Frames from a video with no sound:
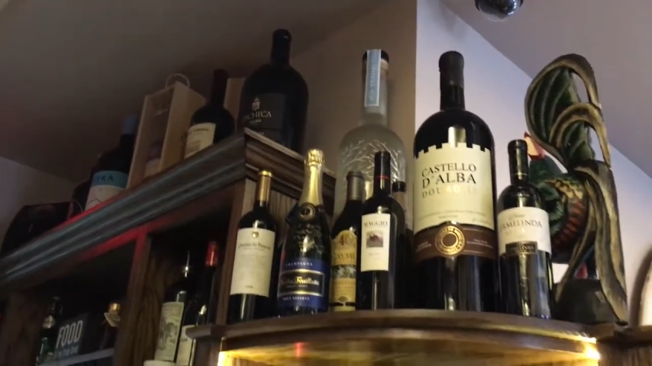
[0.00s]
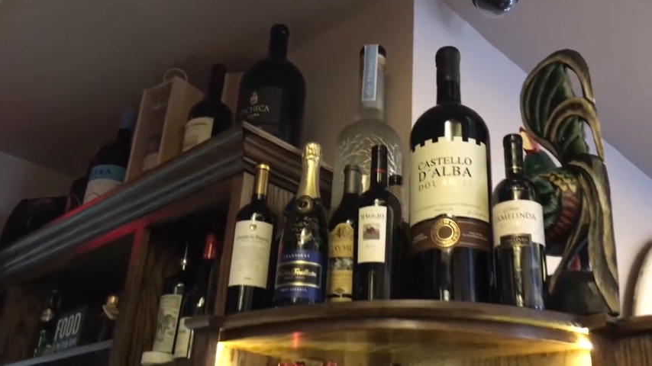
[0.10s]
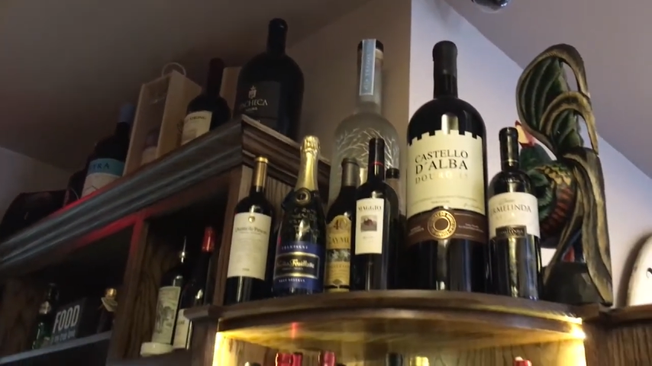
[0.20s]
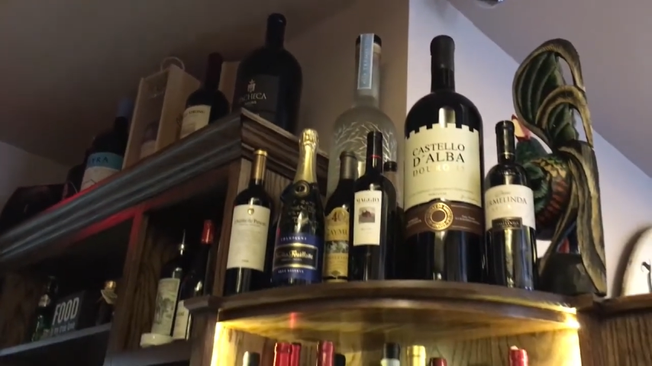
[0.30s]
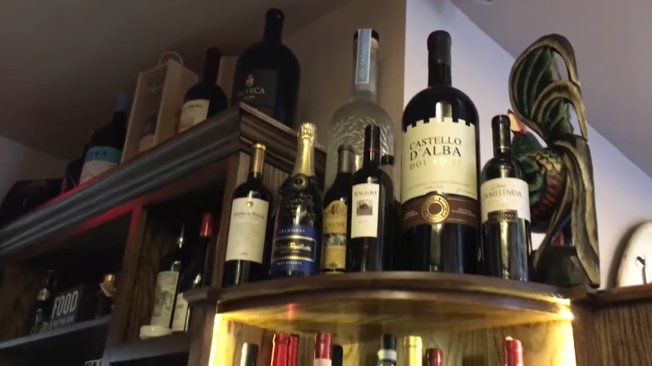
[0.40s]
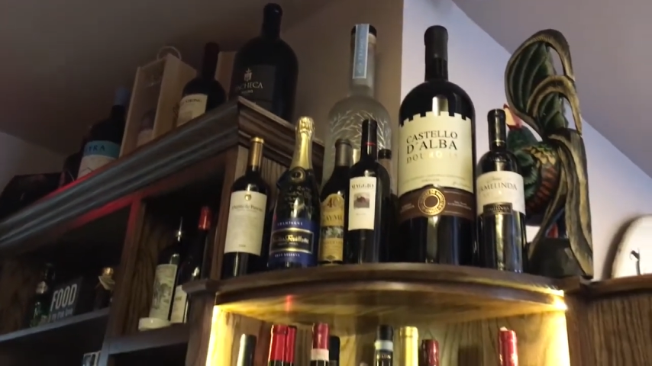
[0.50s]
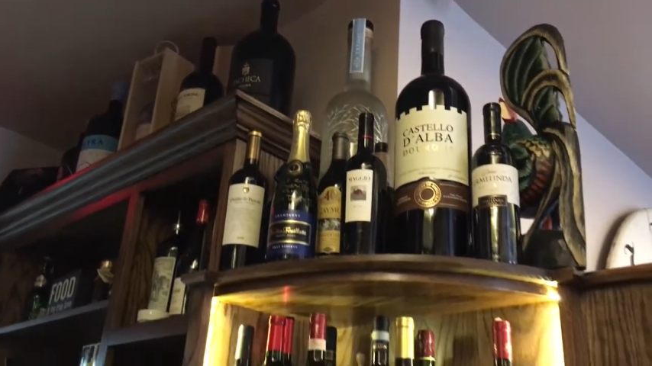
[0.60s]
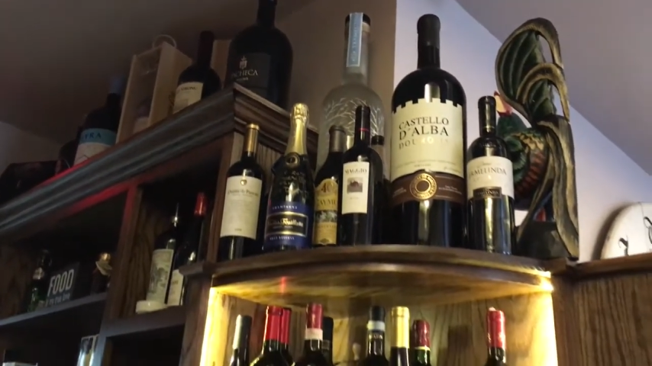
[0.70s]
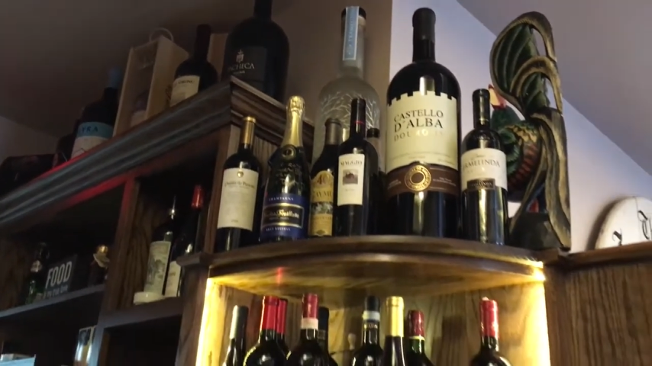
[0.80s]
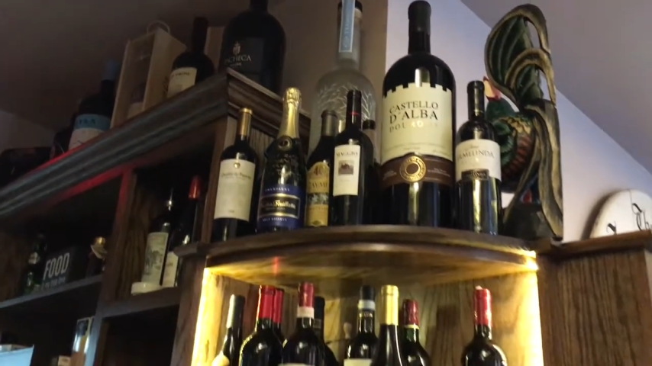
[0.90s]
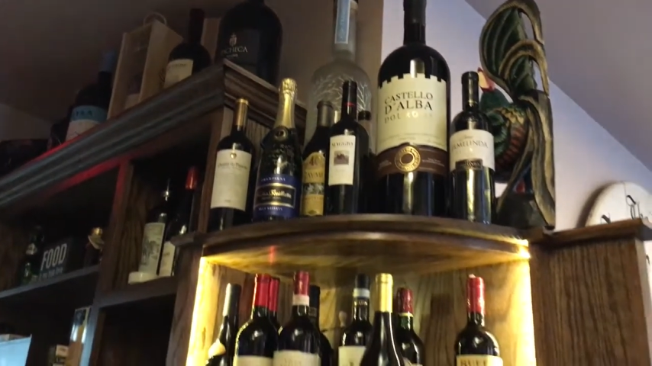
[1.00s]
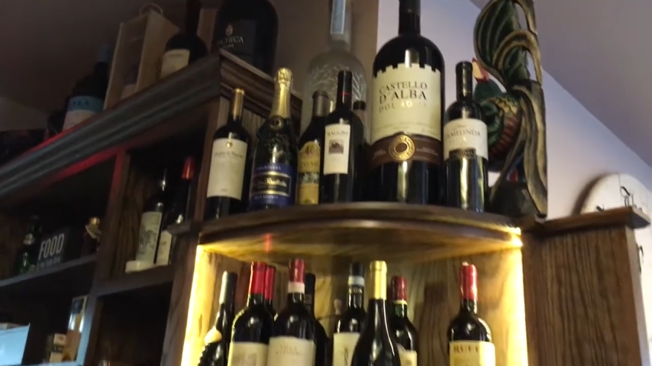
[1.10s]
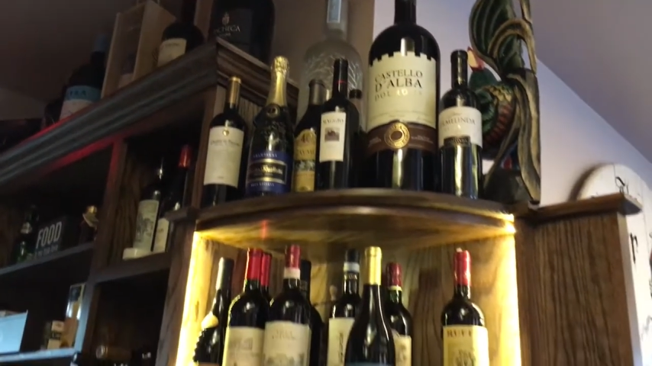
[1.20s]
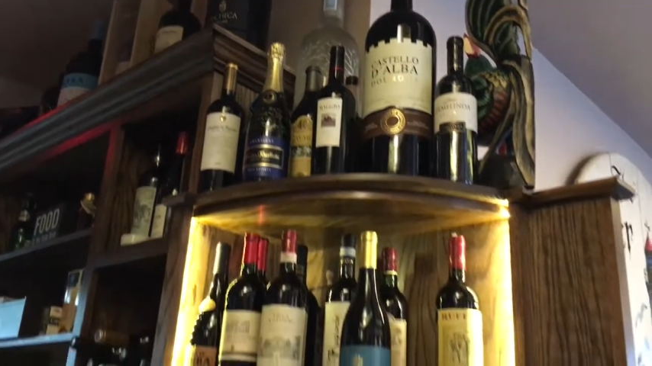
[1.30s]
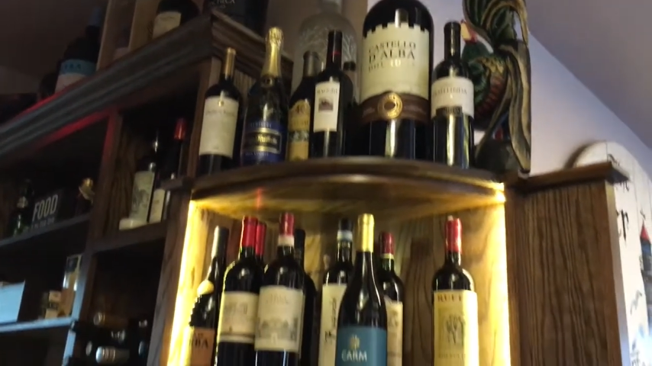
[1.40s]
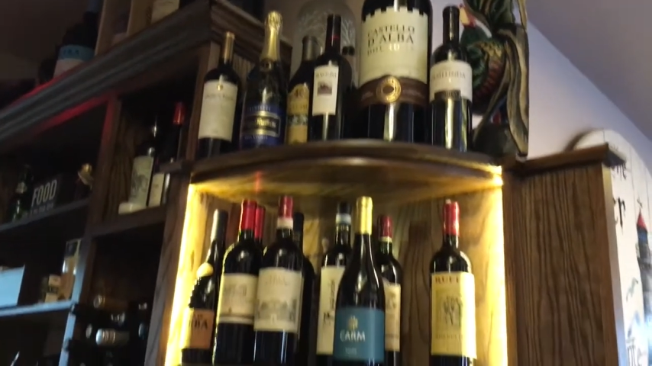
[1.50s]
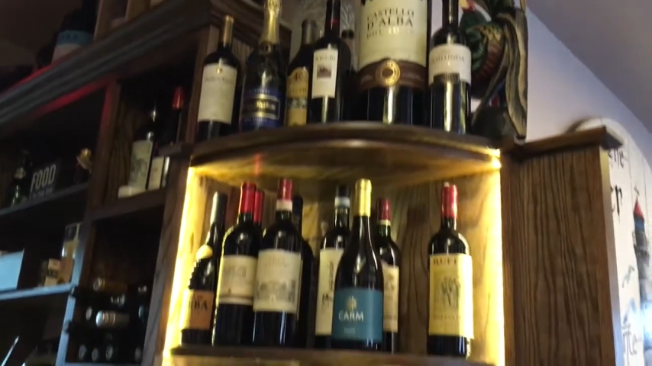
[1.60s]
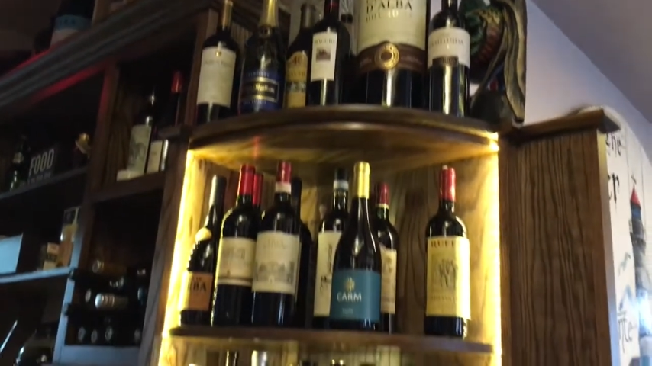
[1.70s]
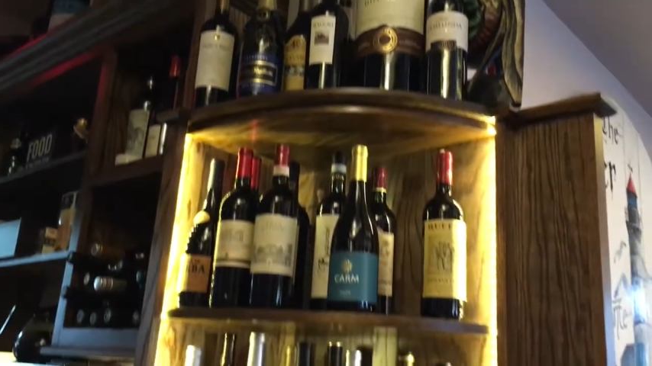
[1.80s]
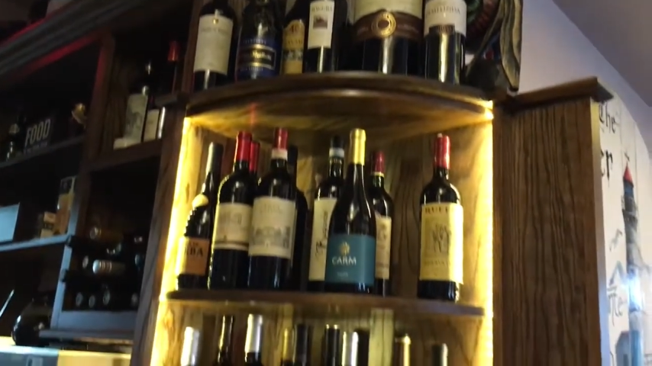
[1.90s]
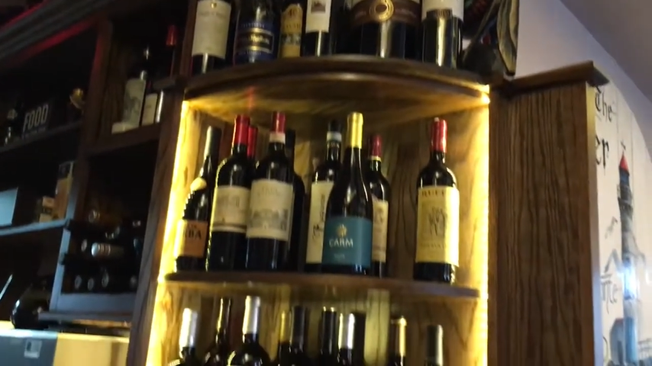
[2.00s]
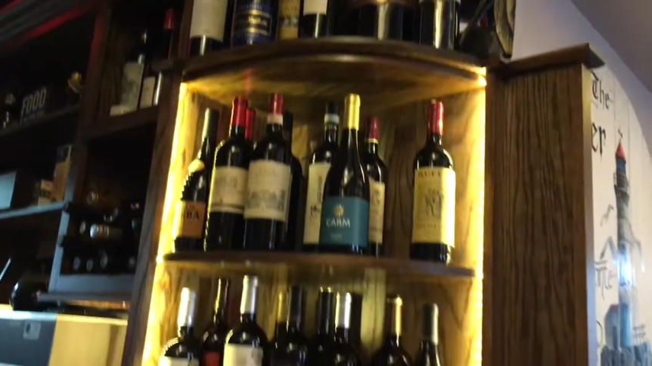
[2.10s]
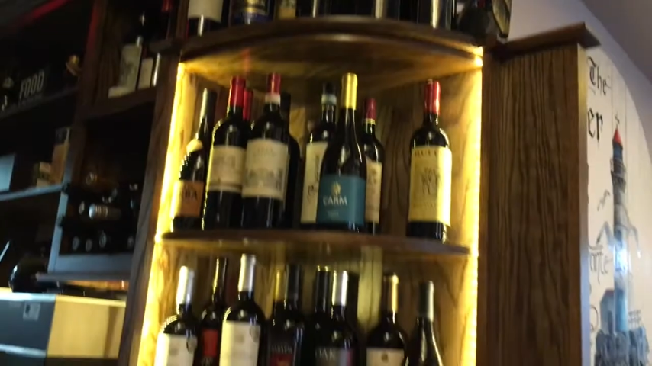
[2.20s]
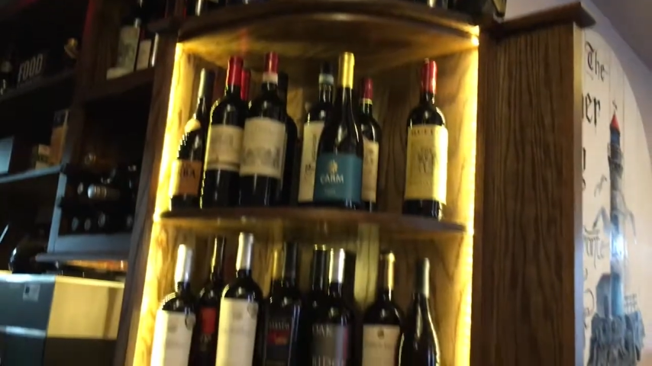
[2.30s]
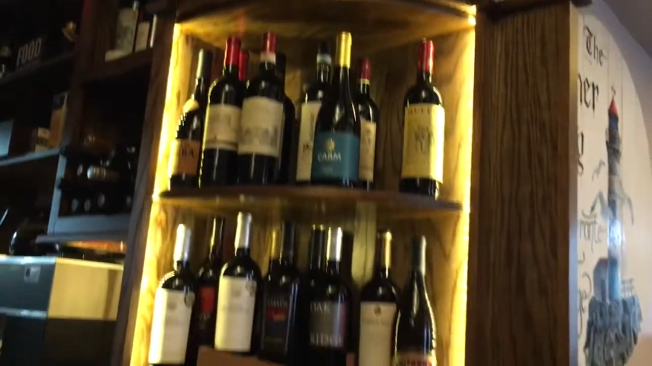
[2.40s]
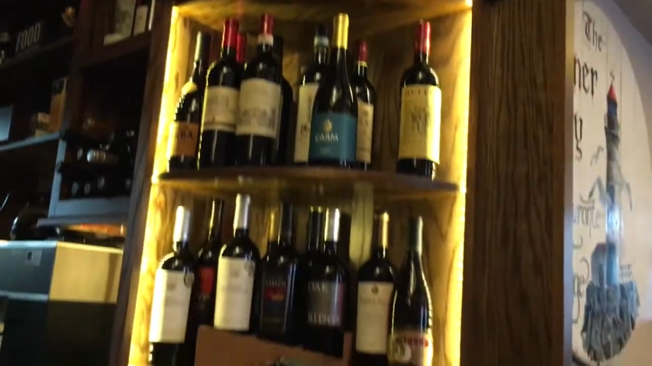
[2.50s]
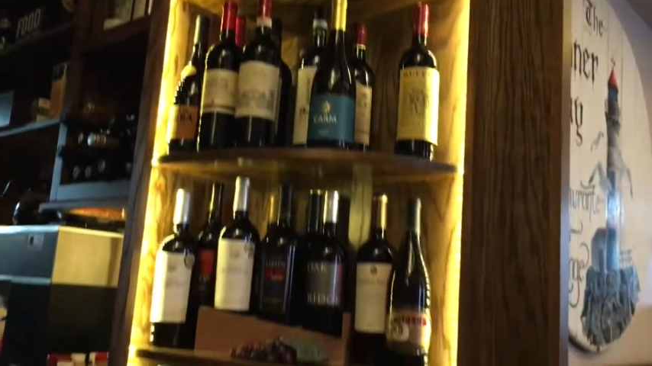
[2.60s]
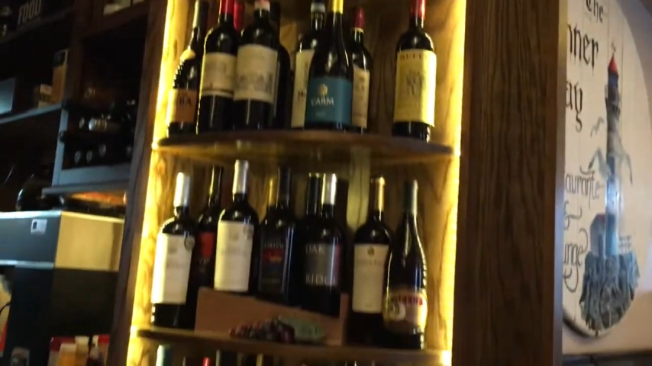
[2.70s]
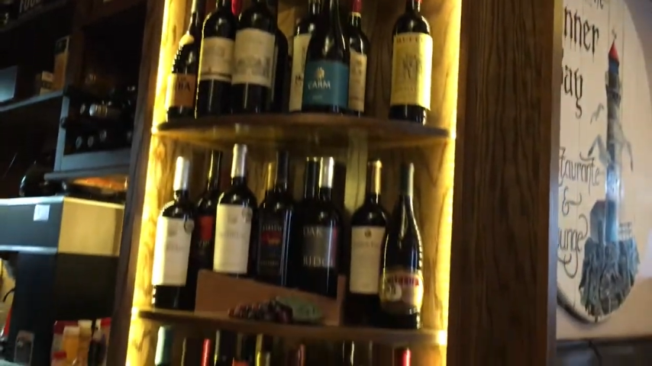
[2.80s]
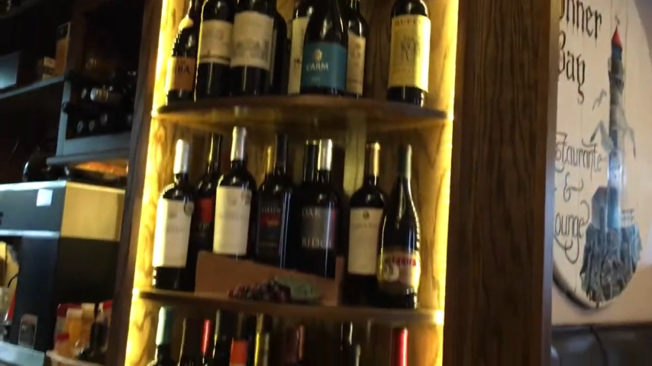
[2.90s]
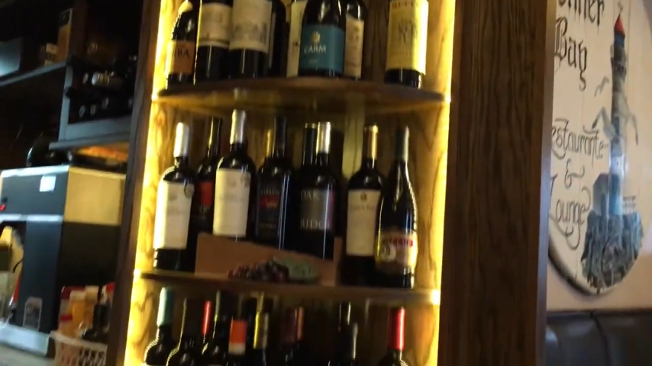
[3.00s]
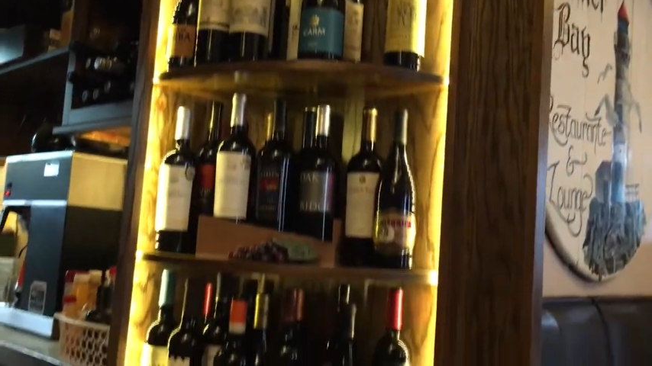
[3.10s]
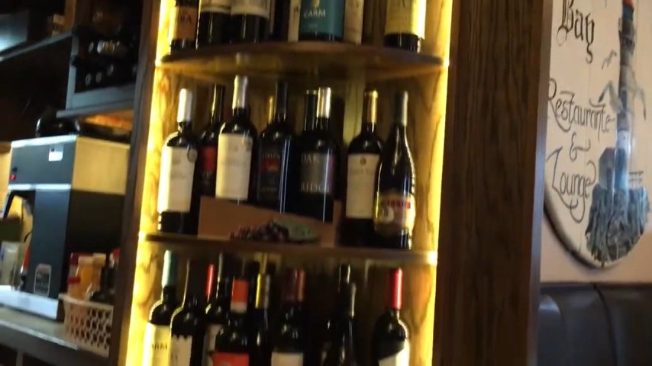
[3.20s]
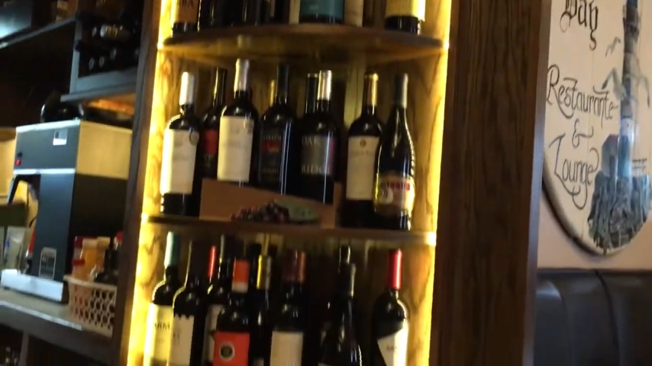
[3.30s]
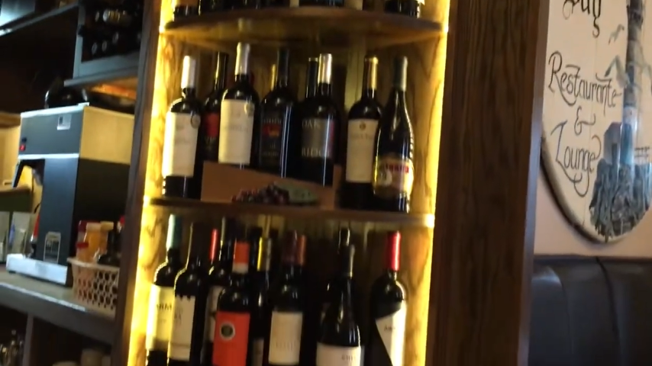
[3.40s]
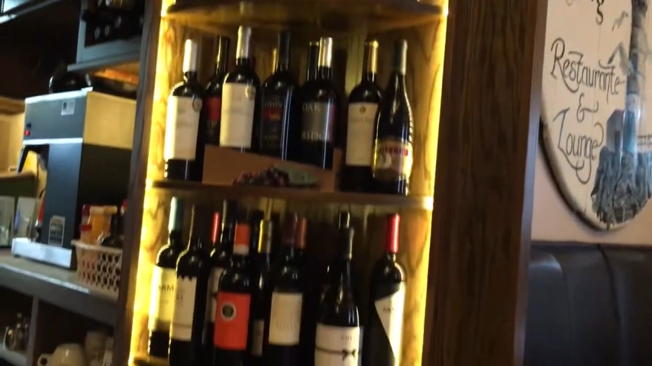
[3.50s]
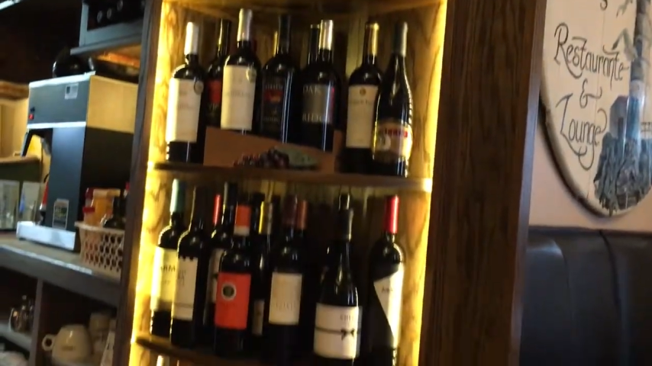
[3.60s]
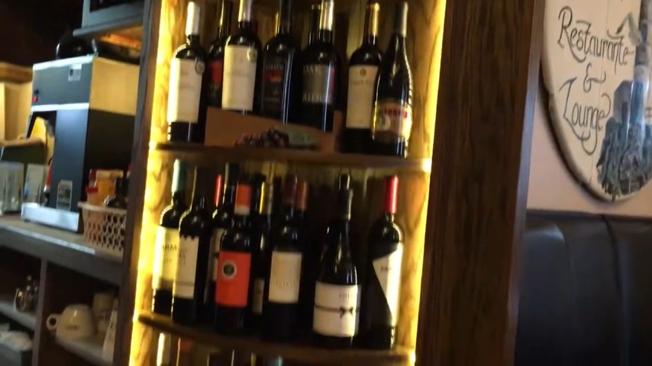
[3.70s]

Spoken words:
Nobody's mouth can be seen.